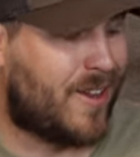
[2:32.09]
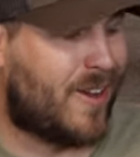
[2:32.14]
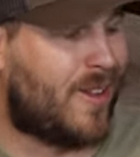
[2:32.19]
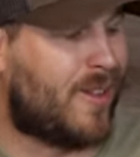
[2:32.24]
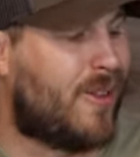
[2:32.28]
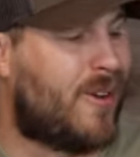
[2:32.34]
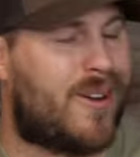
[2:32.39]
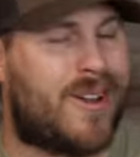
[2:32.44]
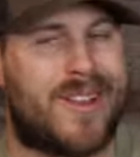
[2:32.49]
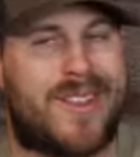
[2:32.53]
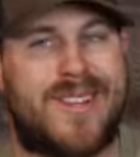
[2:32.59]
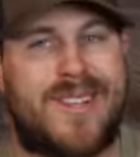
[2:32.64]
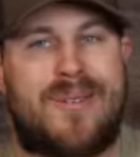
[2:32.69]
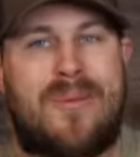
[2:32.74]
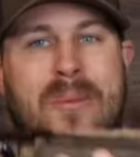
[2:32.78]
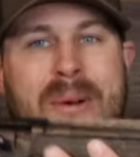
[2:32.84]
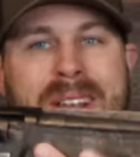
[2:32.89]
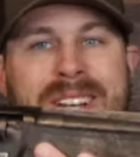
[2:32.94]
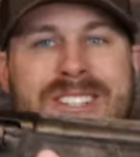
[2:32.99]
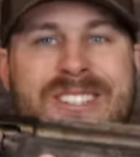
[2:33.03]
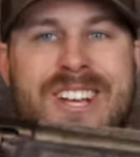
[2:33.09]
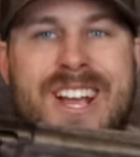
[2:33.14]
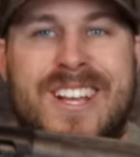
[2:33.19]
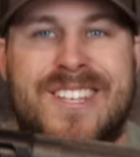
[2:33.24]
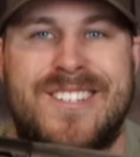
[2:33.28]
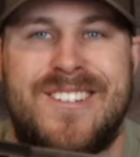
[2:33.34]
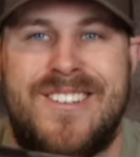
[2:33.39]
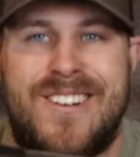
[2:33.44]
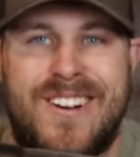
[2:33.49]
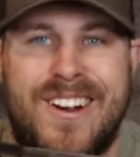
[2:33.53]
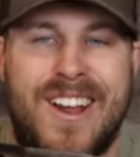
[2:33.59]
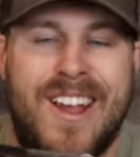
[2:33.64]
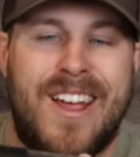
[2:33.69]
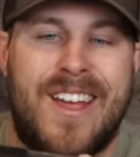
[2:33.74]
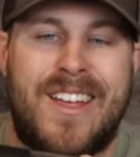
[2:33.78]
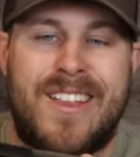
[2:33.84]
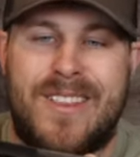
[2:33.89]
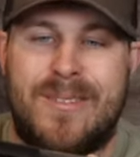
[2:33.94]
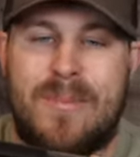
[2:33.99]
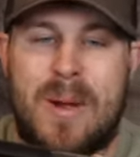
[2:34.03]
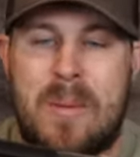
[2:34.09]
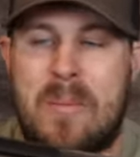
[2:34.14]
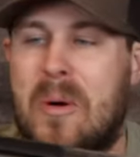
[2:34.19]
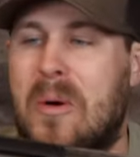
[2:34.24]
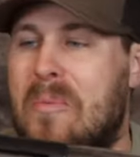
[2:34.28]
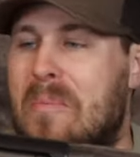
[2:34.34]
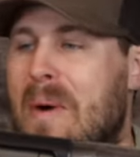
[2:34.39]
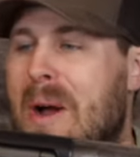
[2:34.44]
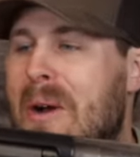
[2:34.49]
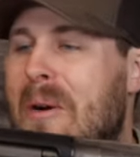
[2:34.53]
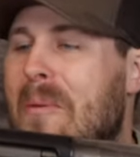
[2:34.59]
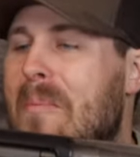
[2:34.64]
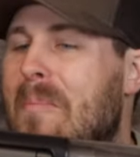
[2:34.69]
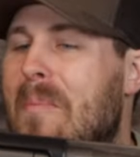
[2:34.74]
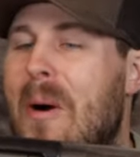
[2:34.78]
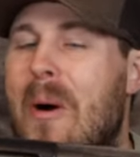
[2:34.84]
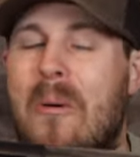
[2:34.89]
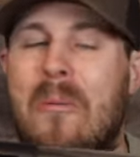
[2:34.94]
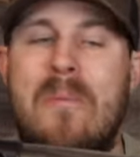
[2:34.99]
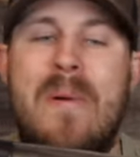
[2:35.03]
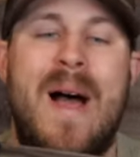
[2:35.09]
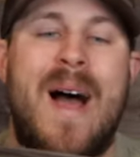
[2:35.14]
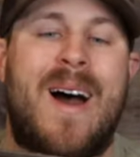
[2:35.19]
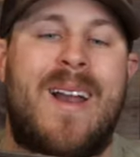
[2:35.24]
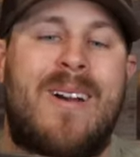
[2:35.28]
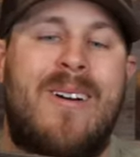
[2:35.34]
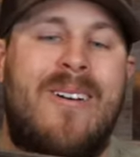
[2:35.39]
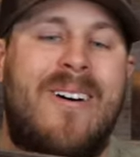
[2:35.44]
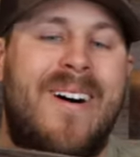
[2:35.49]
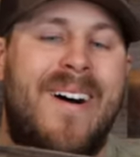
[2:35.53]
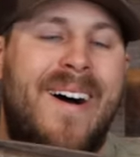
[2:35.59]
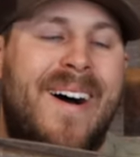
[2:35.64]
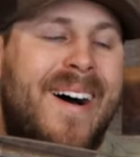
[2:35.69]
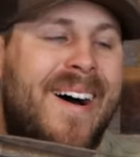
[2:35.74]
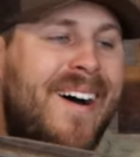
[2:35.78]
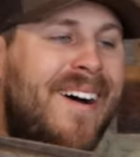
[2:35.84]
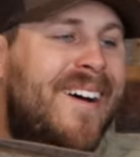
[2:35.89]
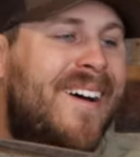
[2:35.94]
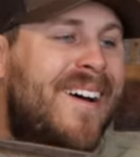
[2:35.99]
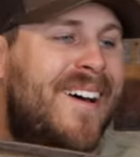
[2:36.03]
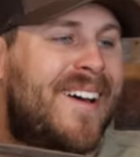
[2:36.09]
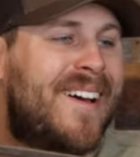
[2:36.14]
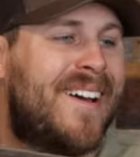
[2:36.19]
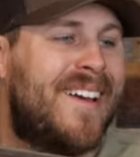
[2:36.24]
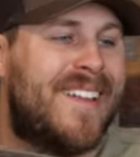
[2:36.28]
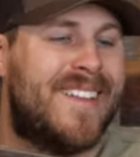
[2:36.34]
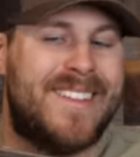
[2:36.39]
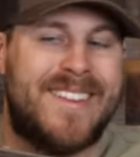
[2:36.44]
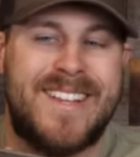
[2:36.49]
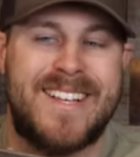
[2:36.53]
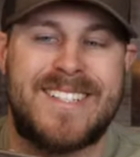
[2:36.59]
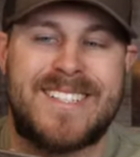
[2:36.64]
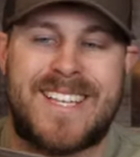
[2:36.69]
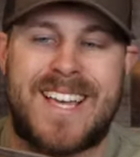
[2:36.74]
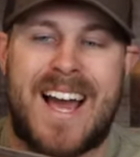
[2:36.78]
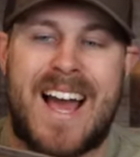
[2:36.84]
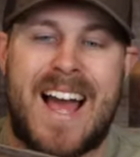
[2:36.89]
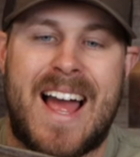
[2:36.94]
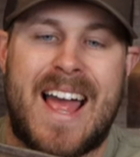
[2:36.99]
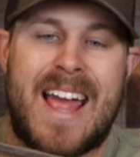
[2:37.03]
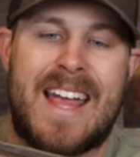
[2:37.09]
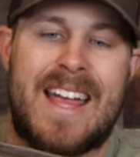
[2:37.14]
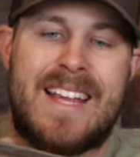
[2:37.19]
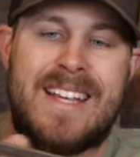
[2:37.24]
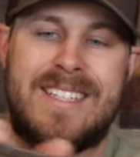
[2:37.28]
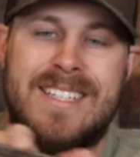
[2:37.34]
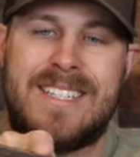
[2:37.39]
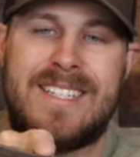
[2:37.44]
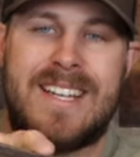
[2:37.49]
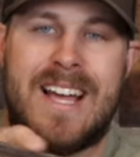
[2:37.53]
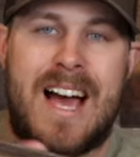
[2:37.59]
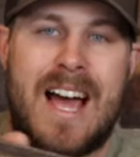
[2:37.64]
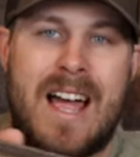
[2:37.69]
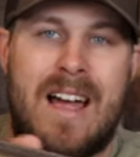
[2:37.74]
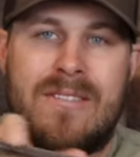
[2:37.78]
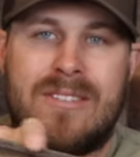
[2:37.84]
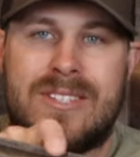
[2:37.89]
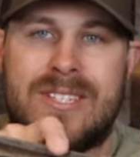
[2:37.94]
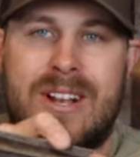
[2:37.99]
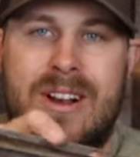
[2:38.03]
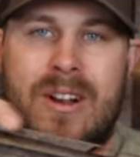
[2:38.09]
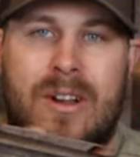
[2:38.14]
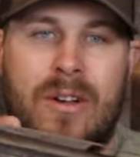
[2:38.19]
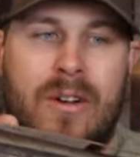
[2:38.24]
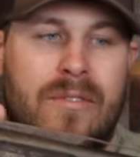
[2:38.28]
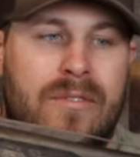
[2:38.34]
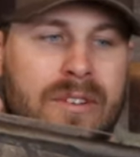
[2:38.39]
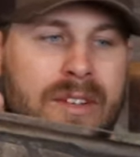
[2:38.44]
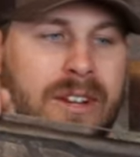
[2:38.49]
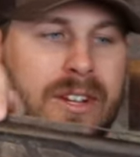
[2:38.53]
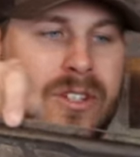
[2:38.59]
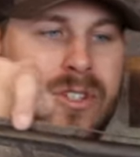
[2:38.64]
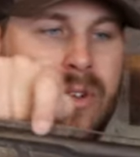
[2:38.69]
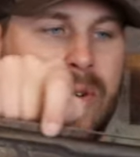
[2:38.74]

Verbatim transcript: a look at the Winchester, my old boat paddle, this guy did not have a Cerakote finish.